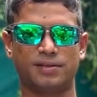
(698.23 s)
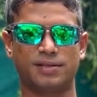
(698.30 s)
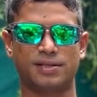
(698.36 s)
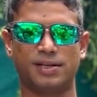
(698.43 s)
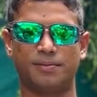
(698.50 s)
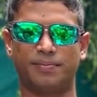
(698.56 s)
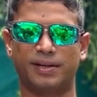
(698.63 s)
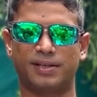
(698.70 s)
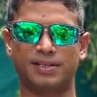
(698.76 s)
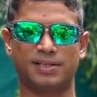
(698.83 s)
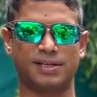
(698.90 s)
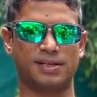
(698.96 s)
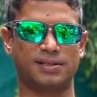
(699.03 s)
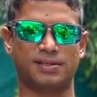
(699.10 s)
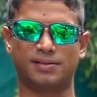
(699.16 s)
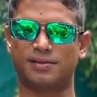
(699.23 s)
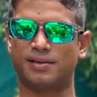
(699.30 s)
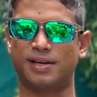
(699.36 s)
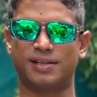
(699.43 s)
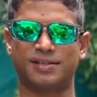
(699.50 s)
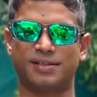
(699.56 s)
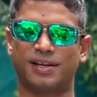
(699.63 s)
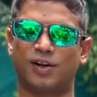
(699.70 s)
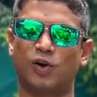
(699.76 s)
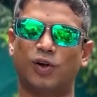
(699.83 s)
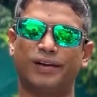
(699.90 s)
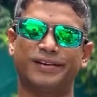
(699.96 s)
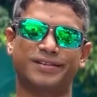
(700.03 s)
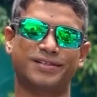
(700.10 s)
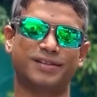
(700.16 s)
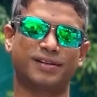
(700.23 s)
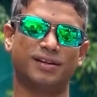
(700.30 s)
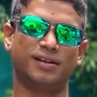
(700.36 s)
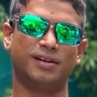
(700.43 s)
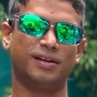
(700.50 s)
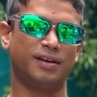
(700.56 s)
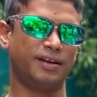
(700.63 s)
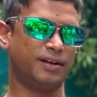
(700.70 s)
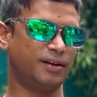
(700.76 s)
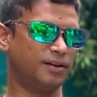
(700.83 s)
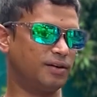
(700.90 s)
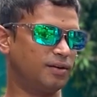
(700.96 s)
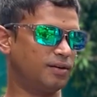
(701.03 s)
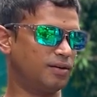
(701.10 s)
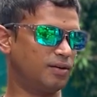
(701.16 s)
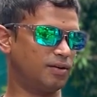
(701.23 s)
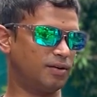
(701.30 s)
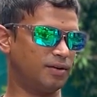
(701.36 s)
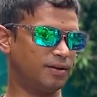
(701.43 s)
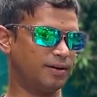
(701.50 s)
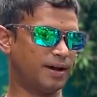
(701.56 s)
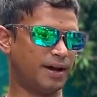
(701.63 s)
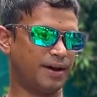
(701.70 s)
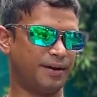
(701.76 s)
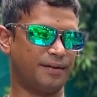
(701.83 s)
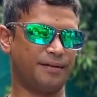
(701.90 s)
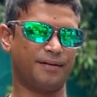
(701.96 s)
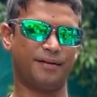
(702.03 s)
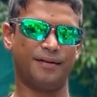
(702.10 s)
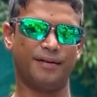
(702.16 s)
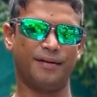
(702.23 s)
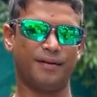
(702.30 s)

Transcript: sleeping disease as they call it here, or and